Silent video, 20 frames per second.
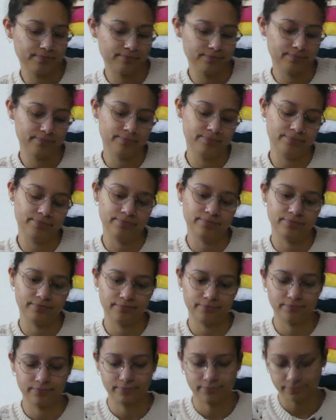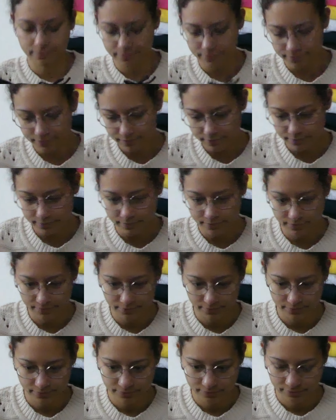
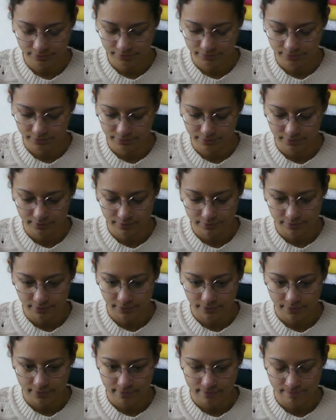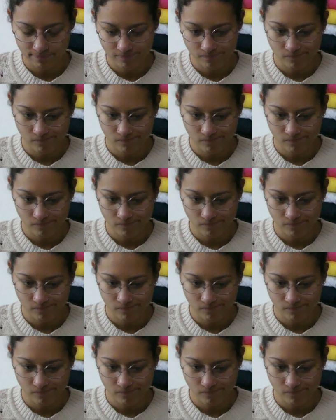No one is speaking in this clip.